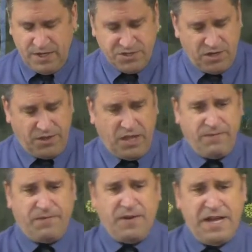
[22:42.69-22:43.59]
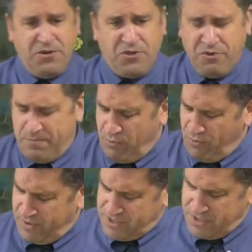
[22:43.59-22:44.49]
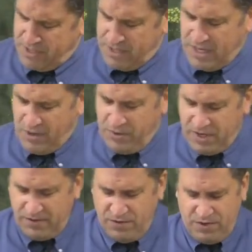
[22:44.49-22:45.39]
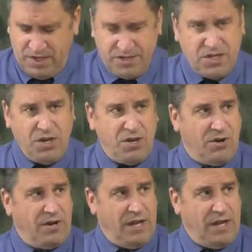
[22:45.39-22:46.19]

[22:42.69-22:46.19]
So now the final three points, I'm going to give you these here.